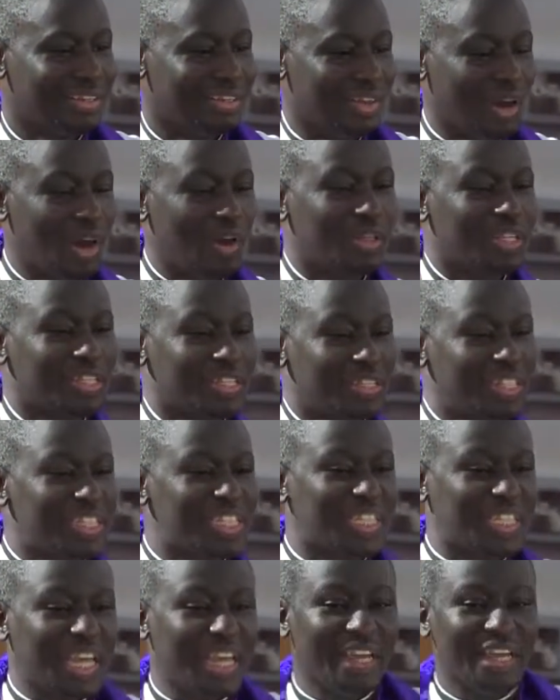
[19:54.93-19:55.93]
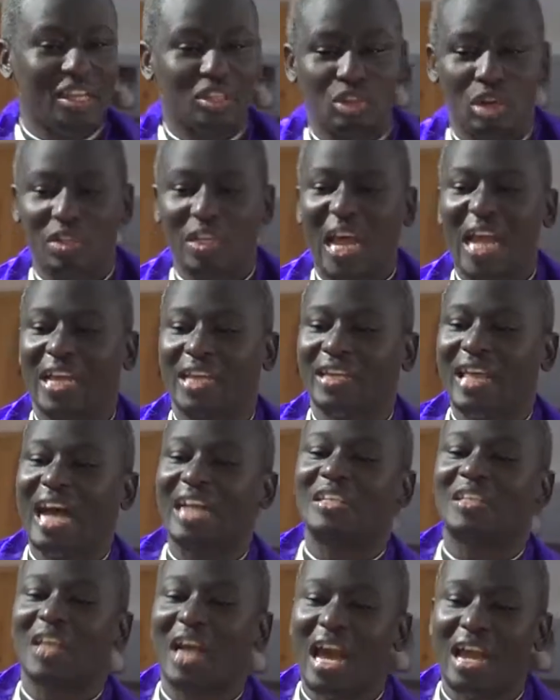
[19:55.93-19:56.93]
No, this king is not like
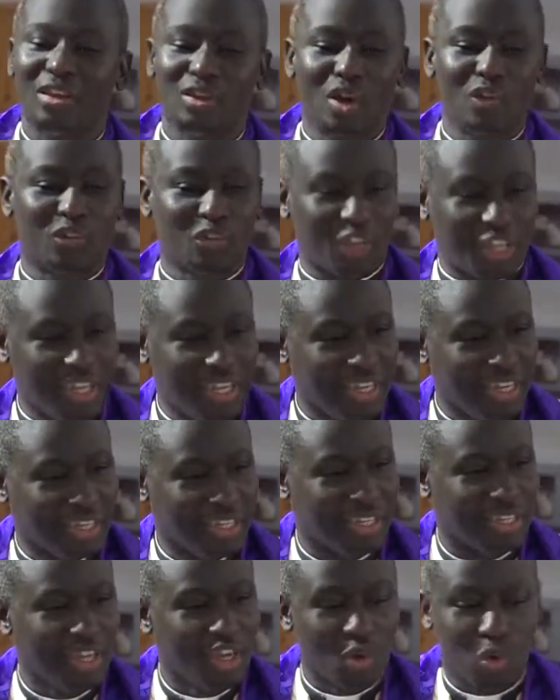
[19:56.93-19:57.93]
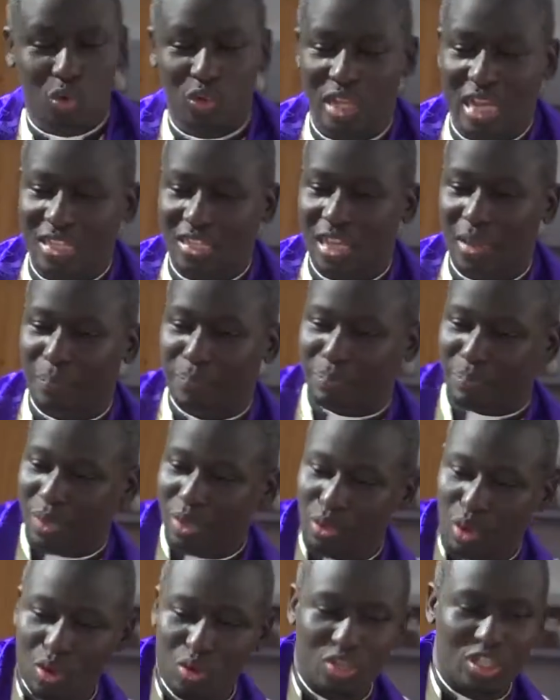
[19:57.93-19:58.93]
that kind of king who just say,
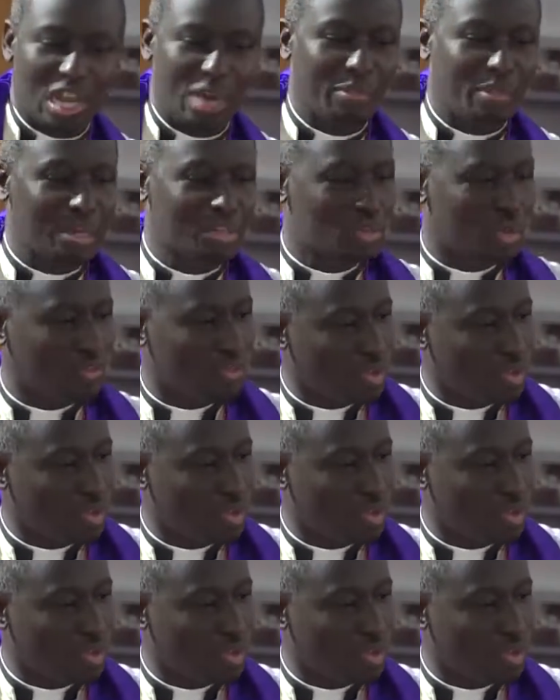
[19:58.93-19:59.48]
pick on someone's.